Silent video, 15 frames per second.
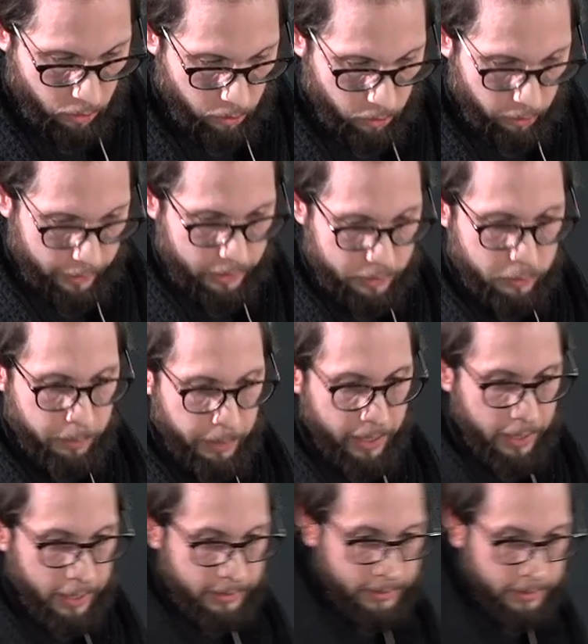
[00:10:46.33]
Okay, so my
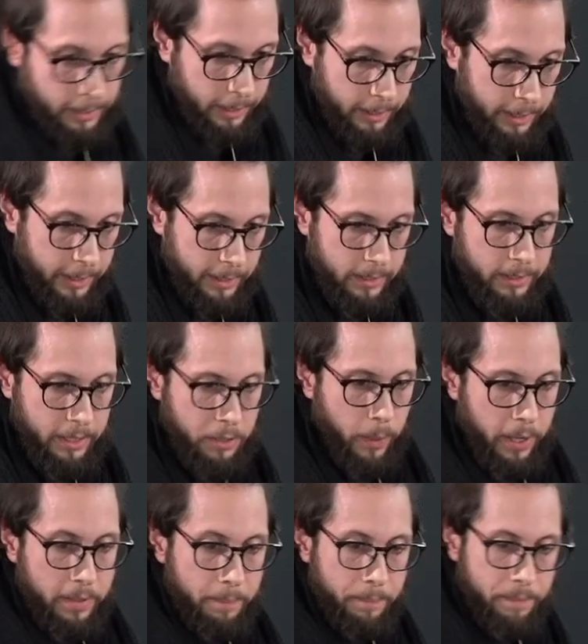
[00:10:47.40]
last slide is this
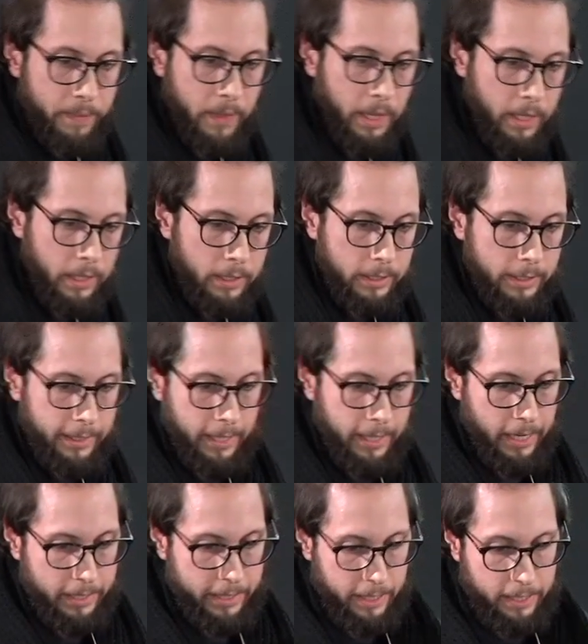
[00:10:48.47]
one. The
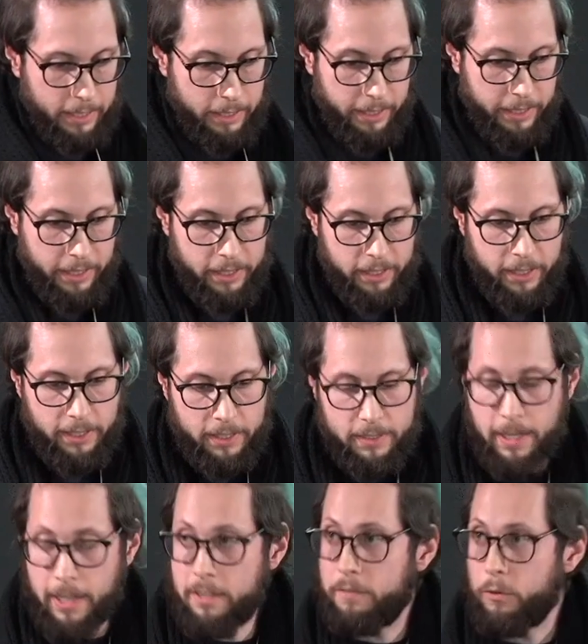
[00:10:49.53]
idea here is
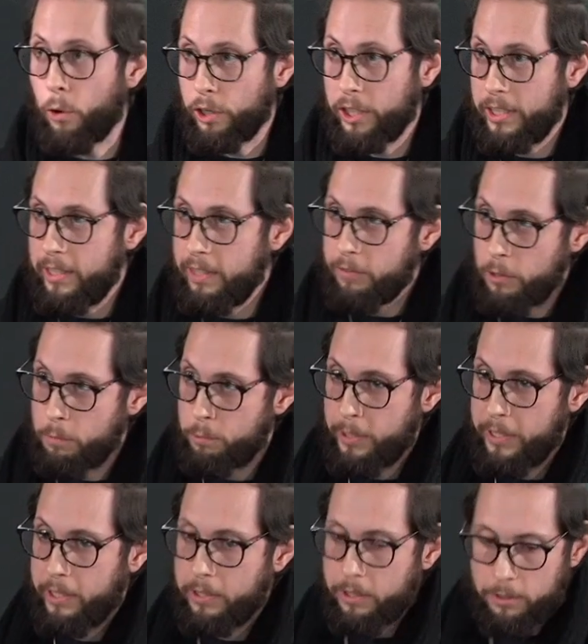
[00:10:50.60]
that for a given
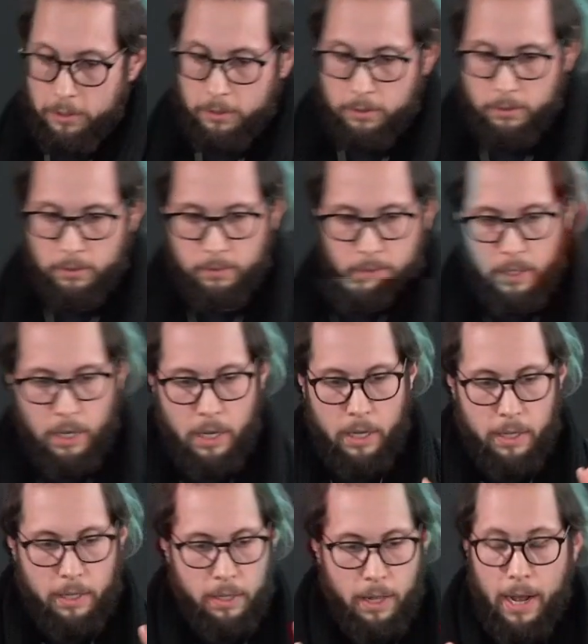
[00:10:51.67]
predictor,
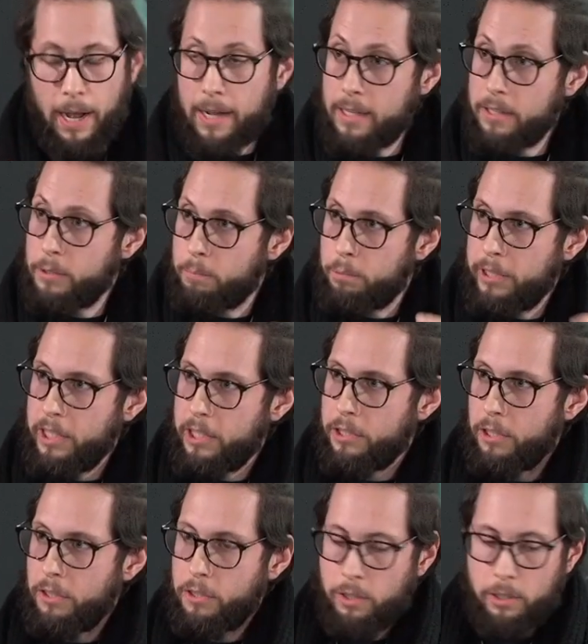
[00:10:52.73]
as the
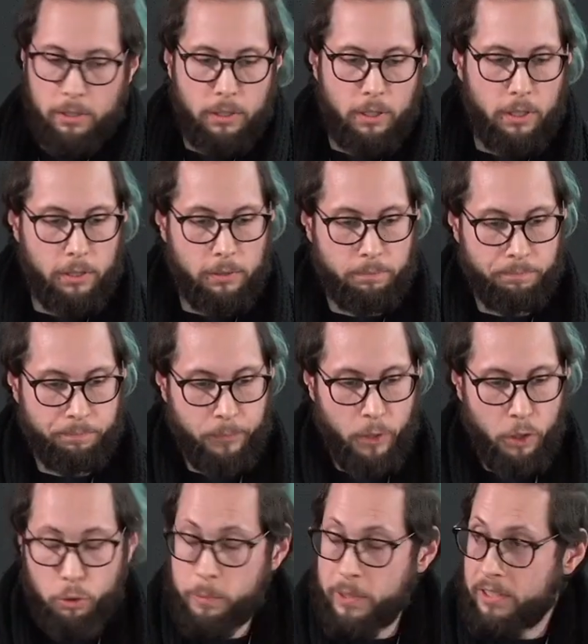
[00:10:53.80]
prediction
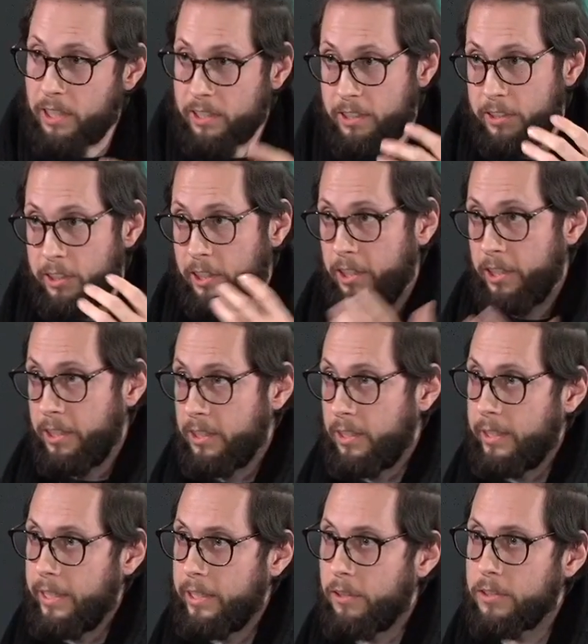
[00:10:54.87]
should be statistically
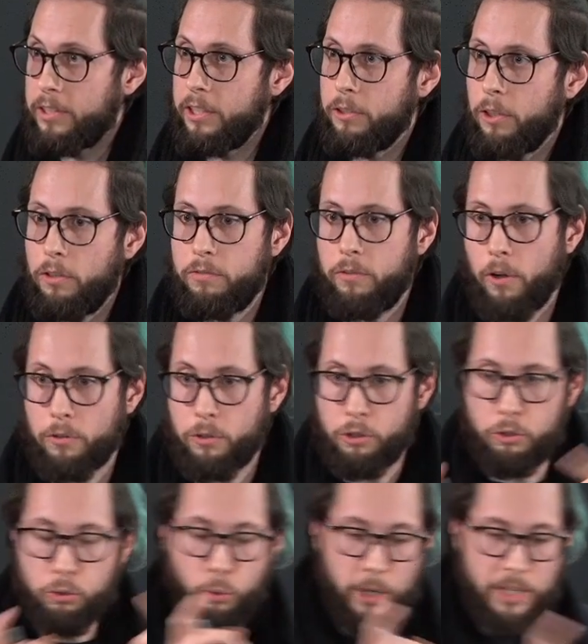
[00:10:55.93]
identical for the
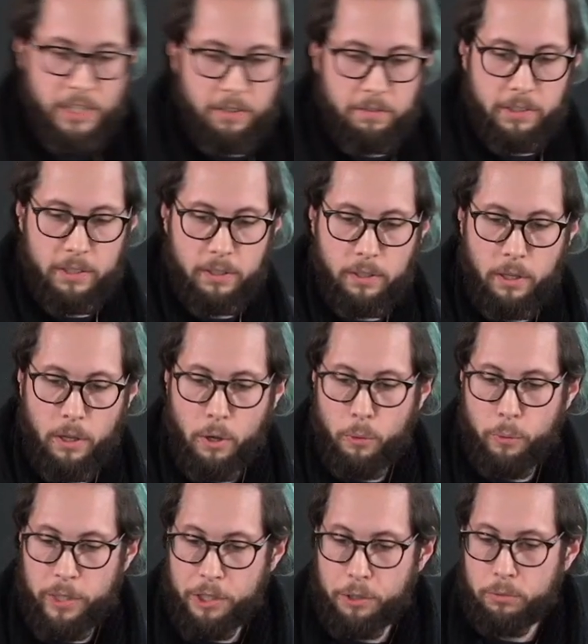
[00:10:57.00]
two redshifts,
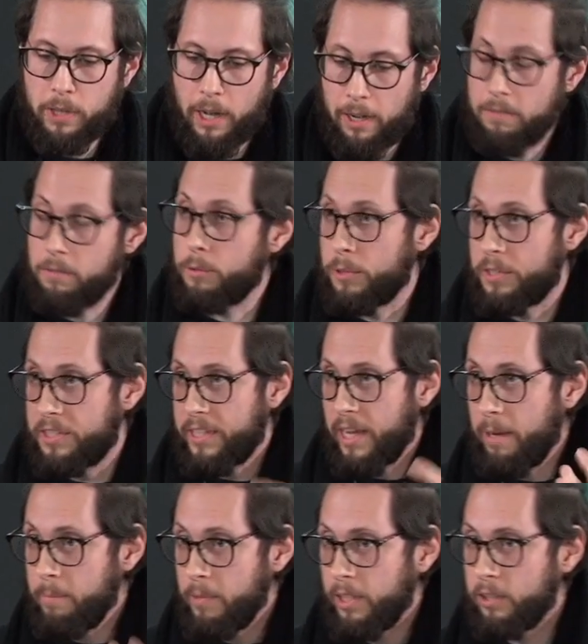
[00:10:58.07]
we should have the
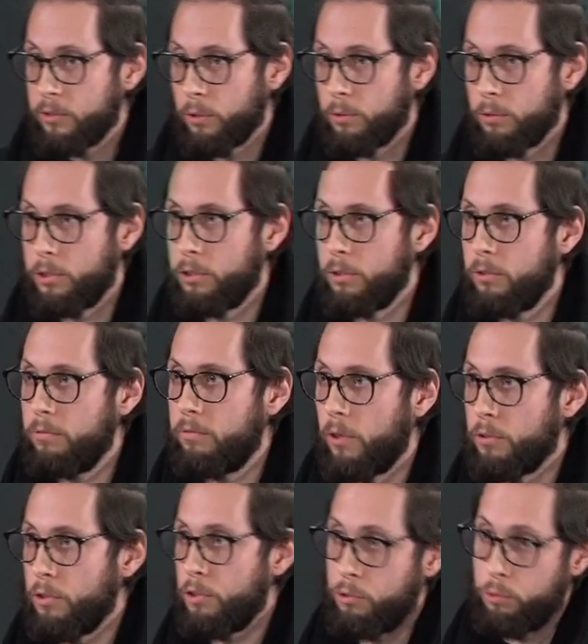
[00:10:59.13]
same isocontour for
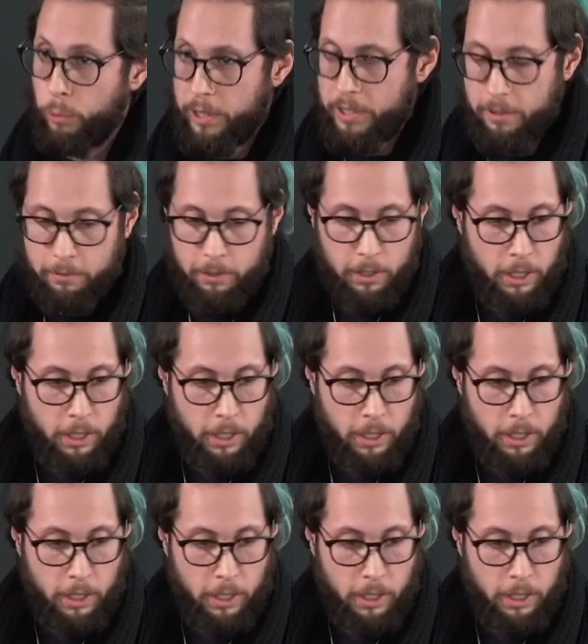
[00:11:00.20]
the two redshifts.